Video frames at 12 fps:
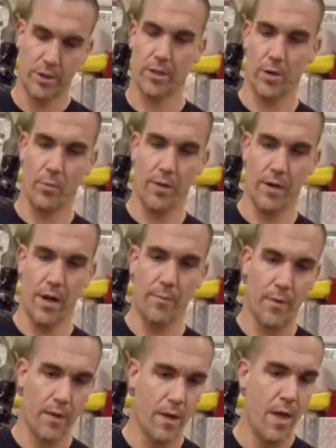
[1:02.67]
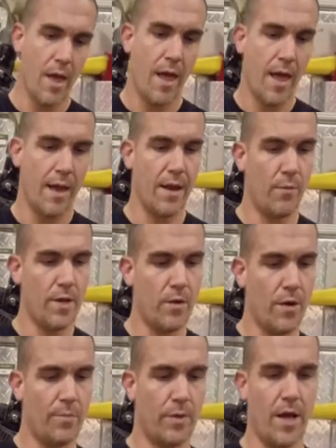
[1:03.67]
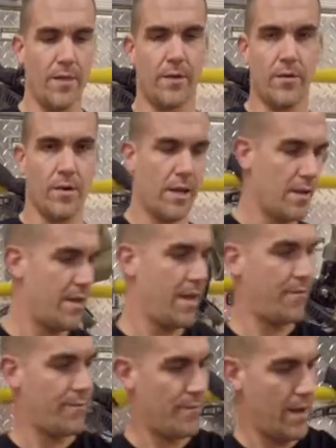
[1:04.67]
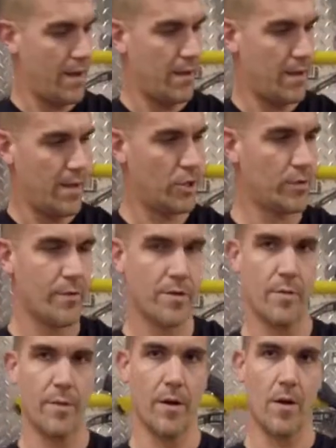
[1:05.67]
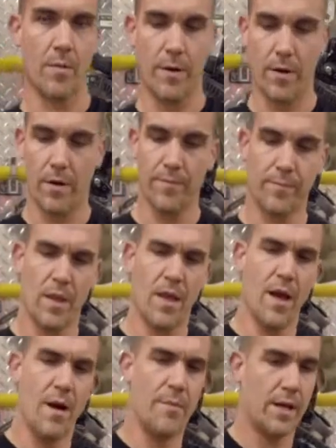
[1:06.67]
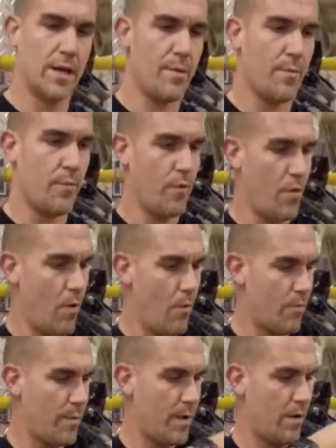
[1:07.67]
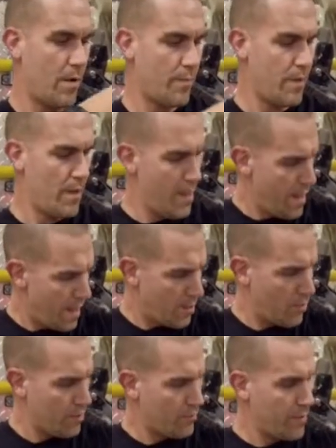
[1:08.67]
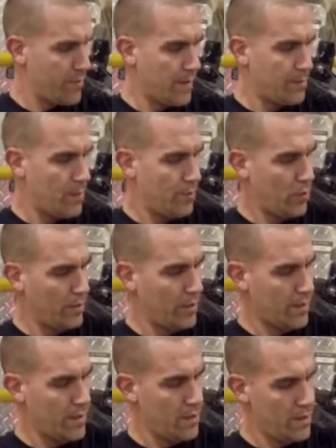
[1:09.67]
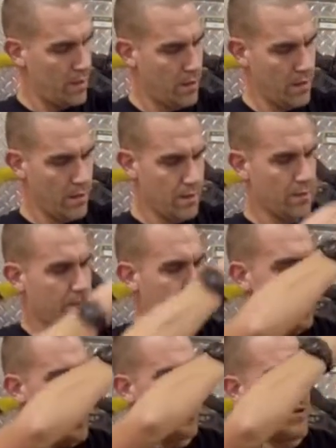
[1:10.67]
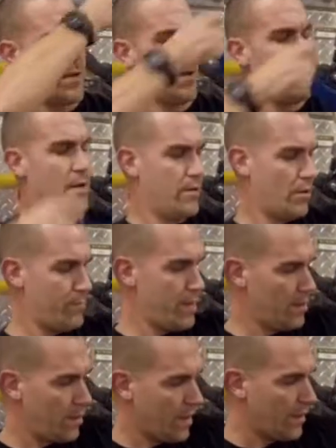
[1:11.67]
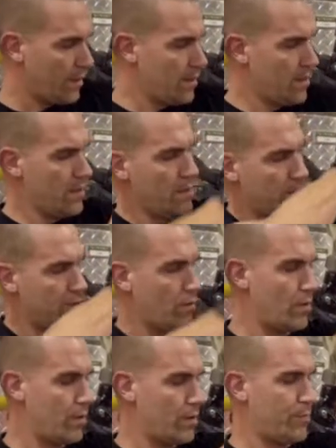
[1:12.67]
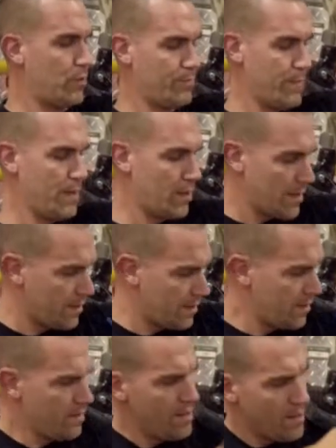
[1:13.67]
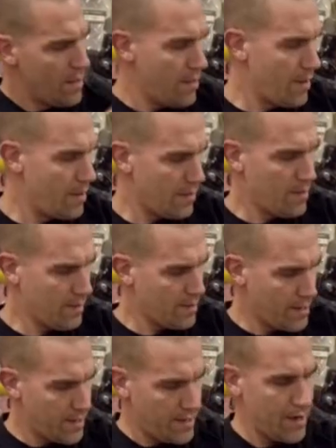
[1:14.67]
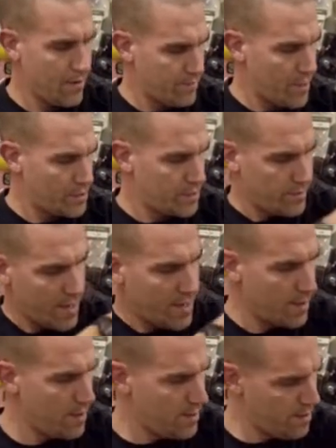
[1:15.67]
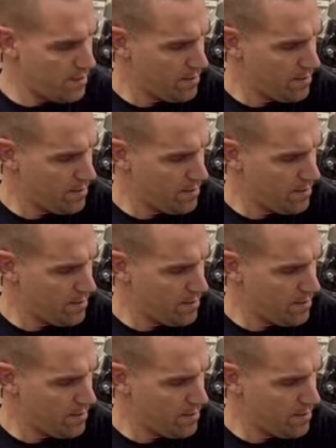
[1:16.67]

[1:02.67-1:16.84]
Should open it up. And then when you apply the tourniquet, say if my injury was on my arm here, I'm going to come up over my arm. And you always want to think about pulling the strap to your midline. So you're going to pull it midline, tighten it down as much as you can.